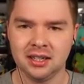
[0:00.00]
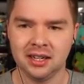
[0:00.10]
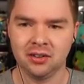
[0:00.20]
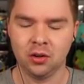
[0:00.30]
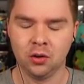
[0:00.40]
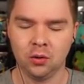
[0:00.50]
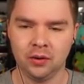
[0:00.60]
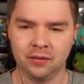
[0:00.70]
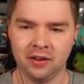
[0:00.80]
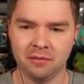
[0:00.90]
I don't know
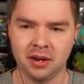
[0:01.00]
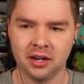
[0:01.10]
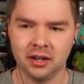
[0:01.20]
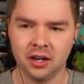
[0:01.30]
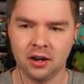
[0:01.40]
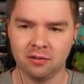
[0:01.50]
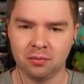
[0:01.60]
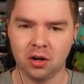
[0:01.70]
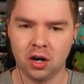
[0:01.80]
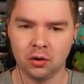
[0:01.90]
if I've made enough
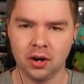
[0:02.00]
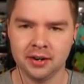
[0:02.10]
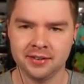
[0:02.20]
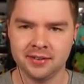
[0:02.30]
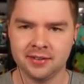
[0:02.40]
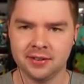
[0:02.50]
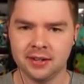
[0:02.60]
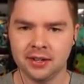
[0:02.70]
progress.